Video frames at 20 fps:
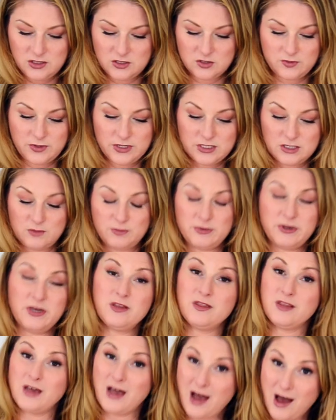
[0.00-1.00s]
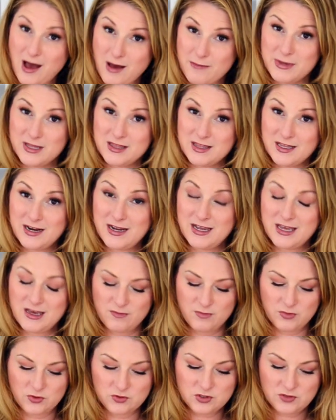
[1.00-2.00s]
this recipe and the comment that I get
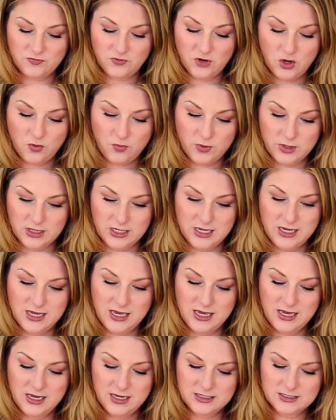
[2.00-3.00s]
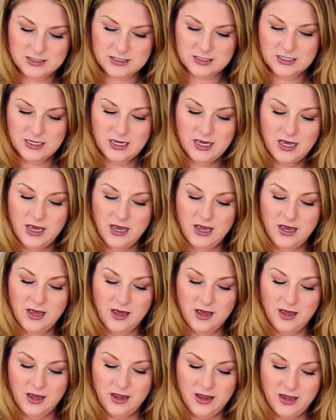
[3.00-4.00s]
most frequently is
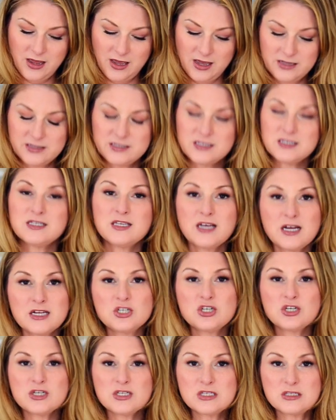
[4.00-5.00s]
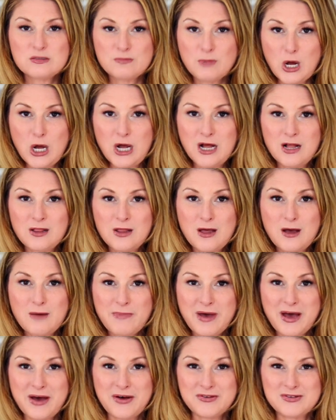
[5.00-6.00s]
it's such a small
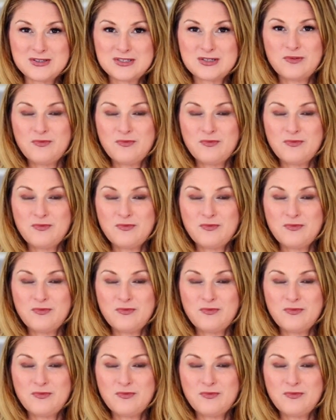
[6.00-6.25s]
amount.